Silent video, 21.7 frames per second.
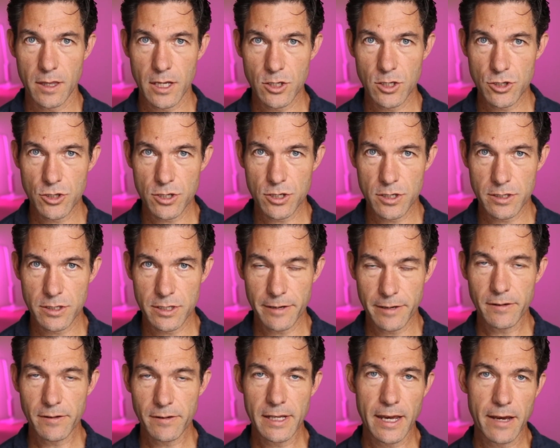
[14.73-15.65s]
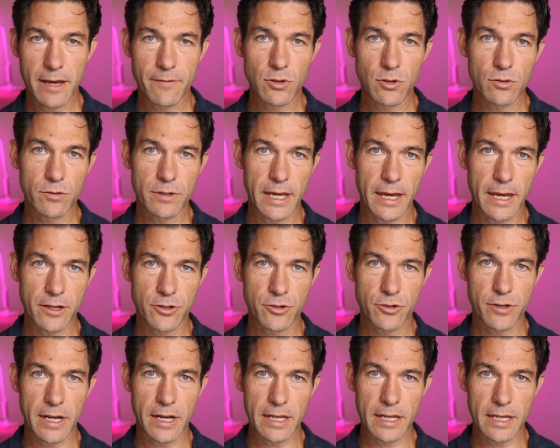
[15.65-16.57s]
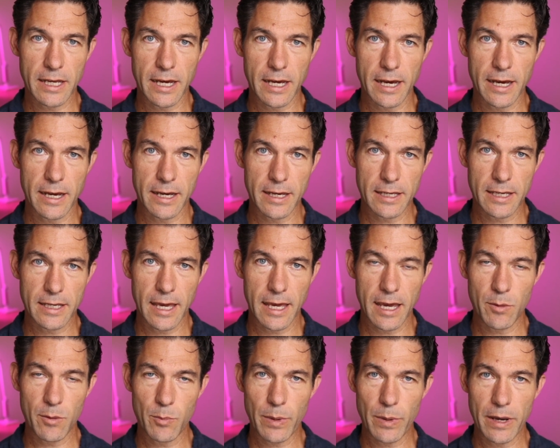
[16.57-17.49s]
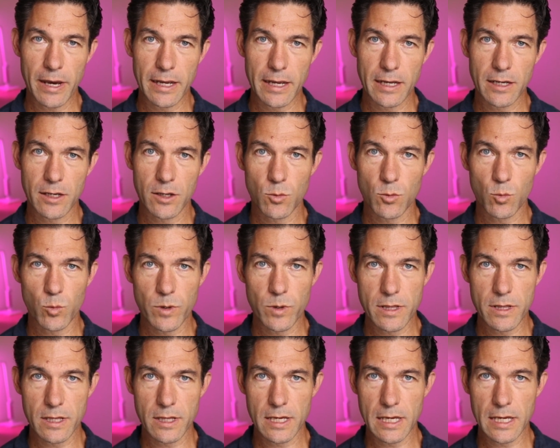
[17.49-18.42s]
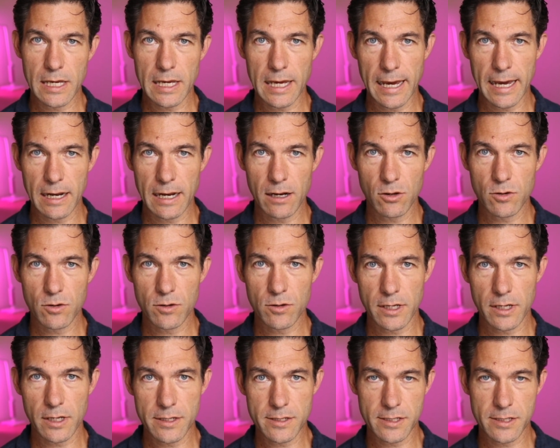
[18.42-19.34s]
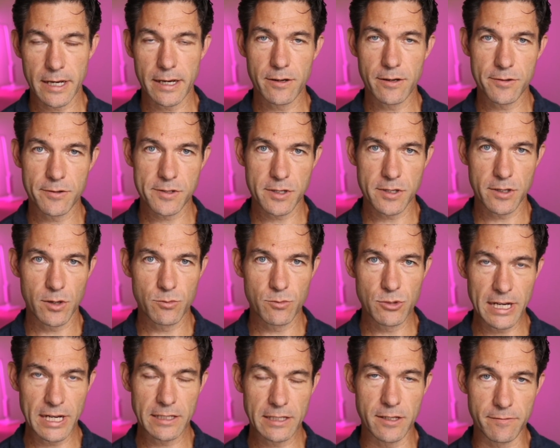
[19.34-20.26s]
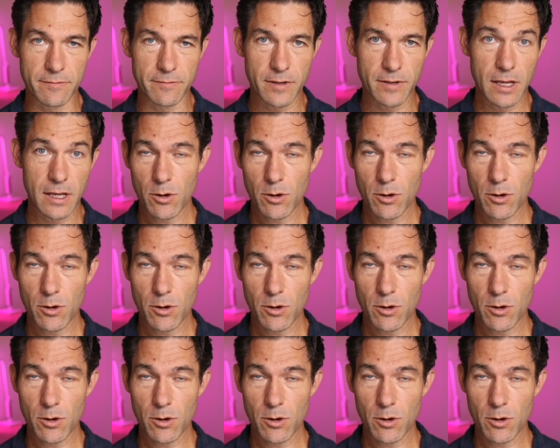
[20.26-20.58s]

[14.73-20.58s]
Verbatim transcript: then you should definitely have a look at creating a campaign with the catalog sales objective.